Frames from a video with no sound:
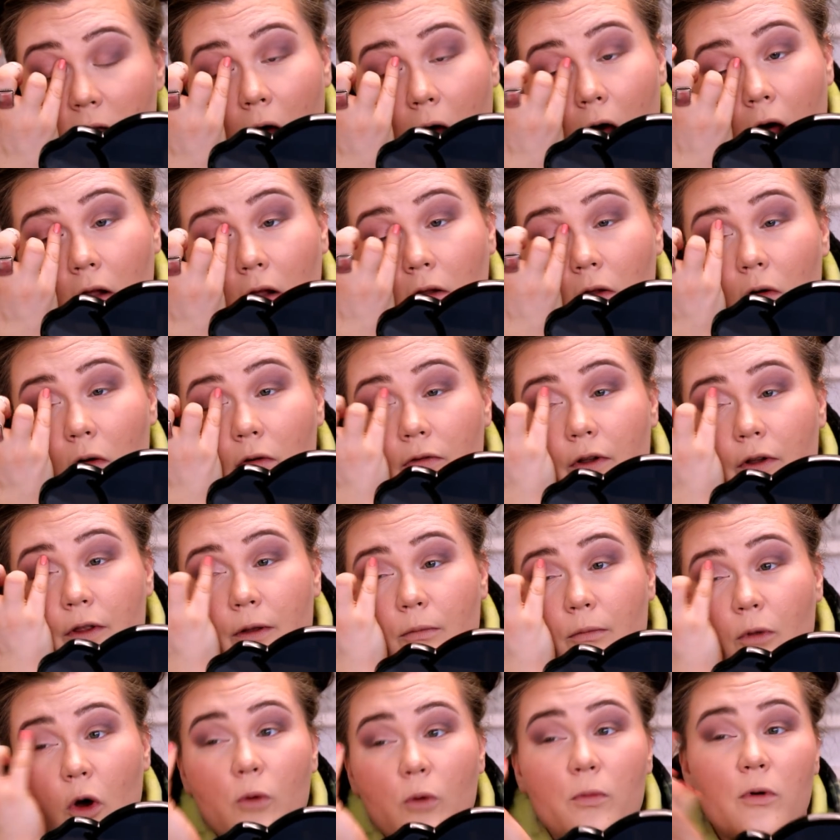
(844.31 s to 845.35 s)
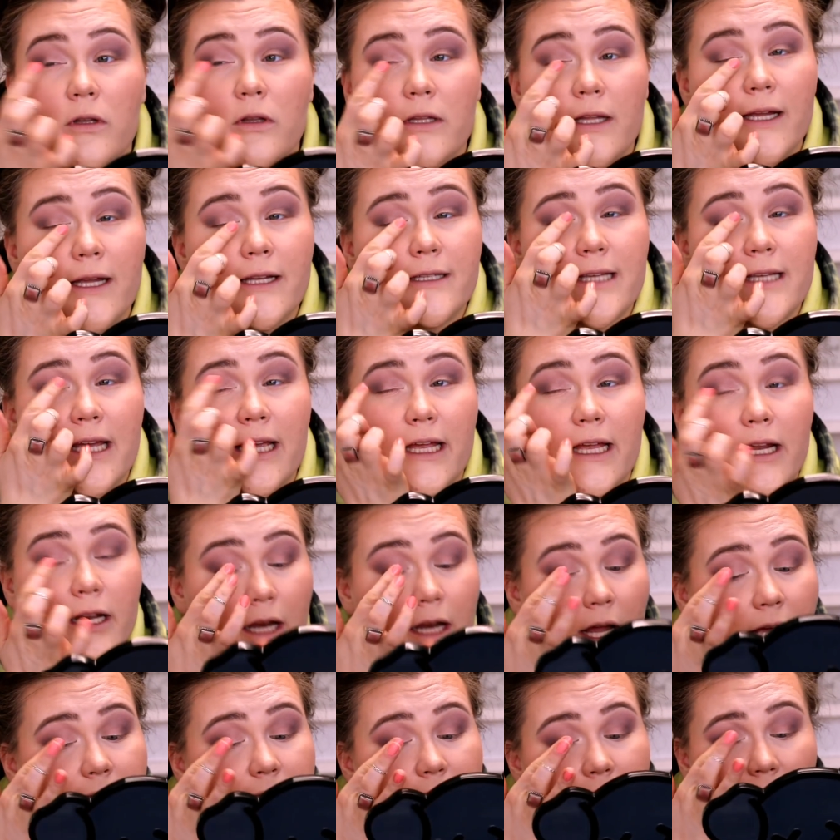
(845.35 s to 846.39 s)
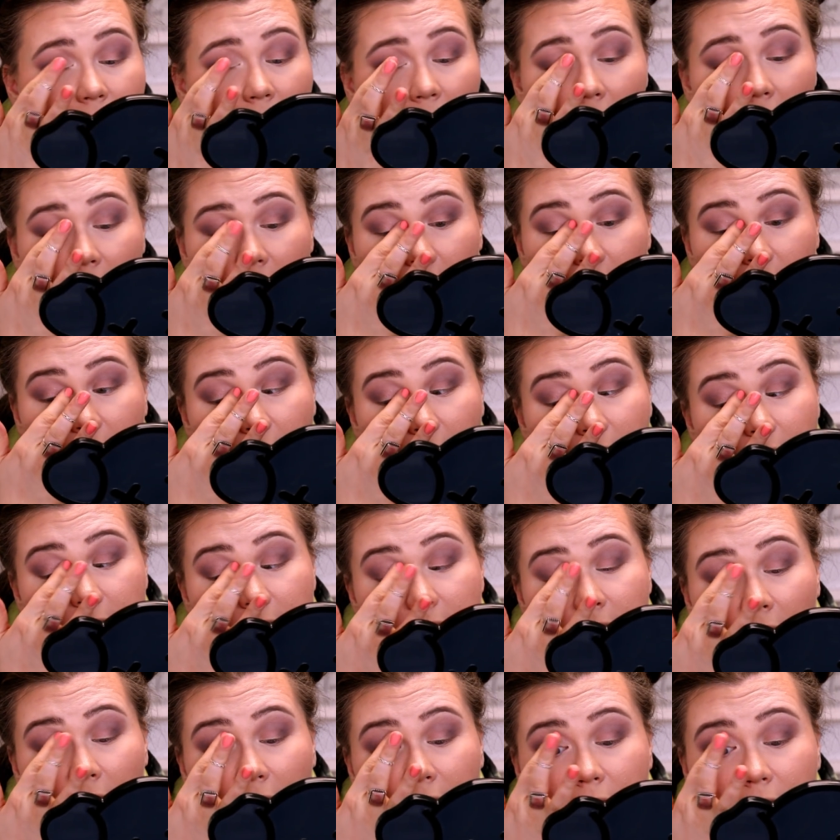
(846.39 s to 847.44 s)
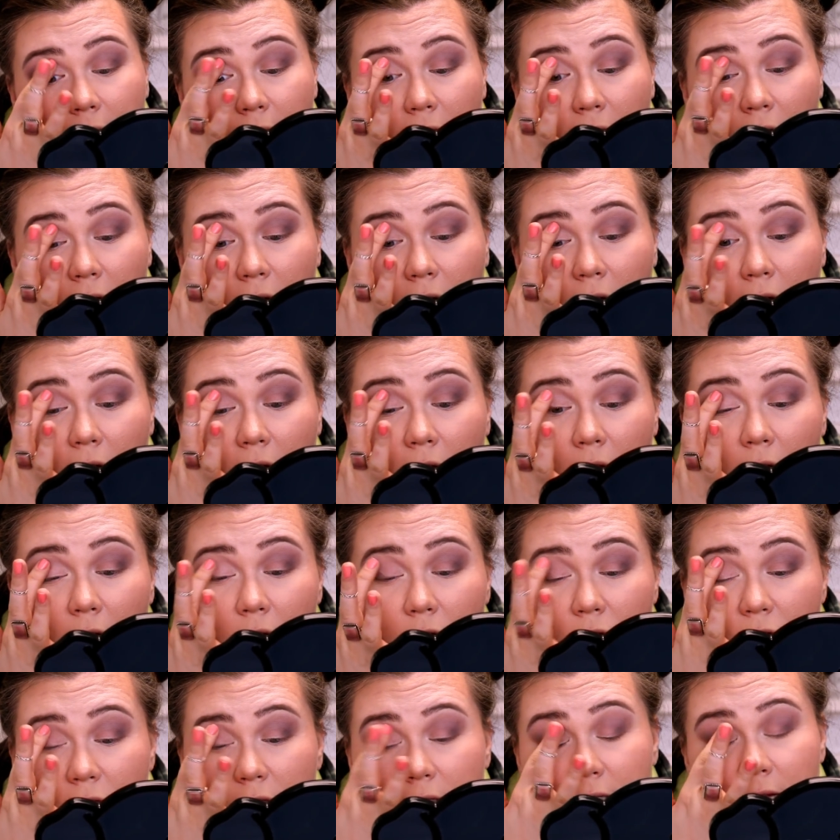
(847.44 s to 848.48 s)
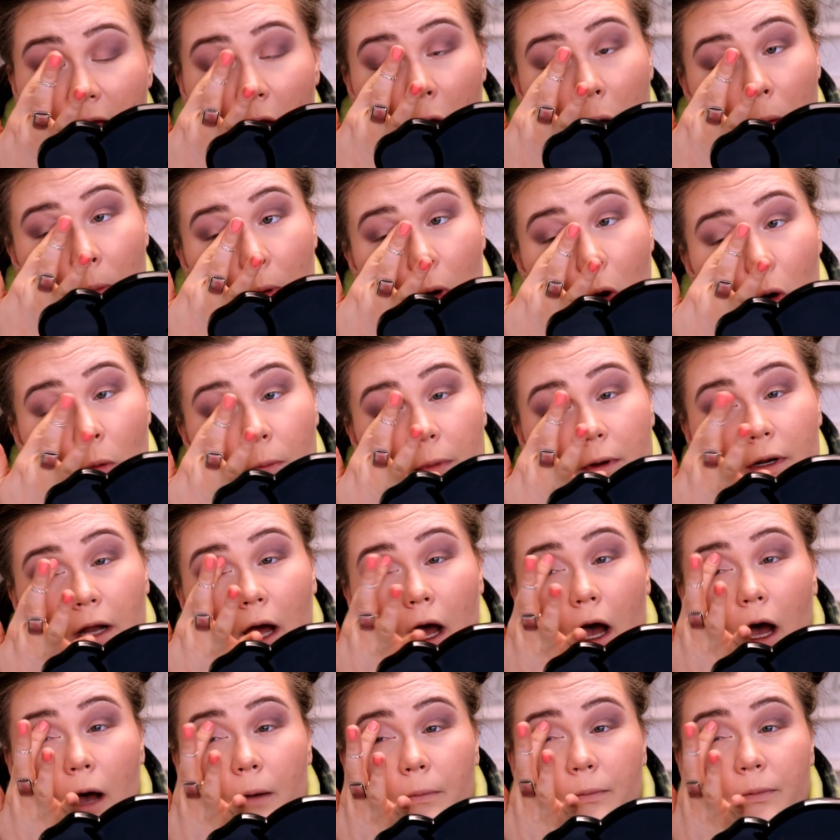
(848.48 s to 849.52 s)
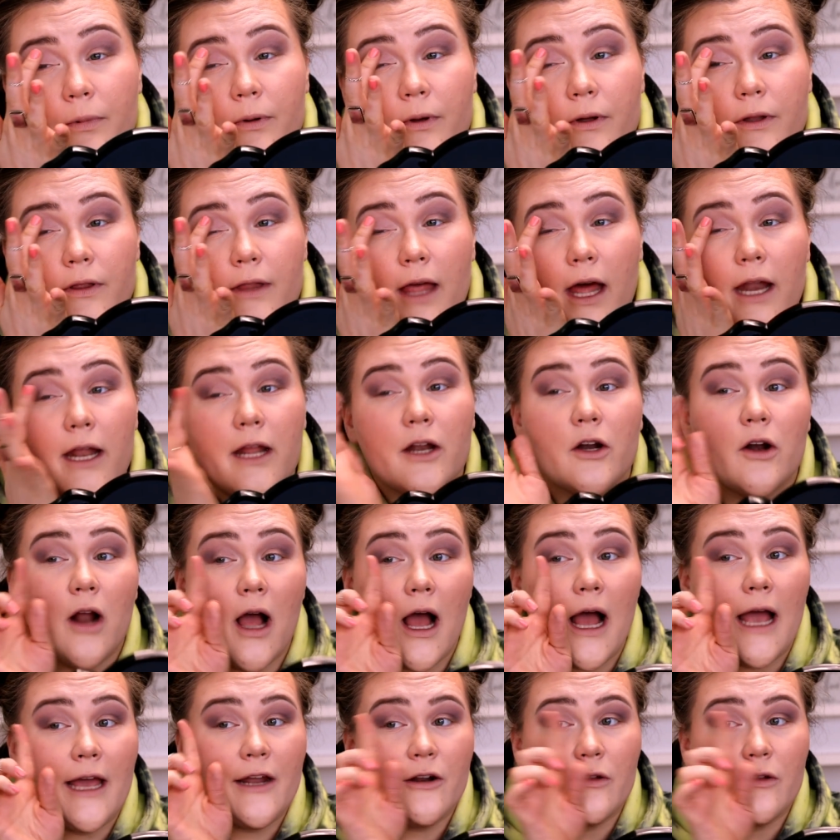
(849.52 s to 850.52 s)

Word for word: all over the mobile lid, take it nice and high on the inside here just to help open up that inner eye.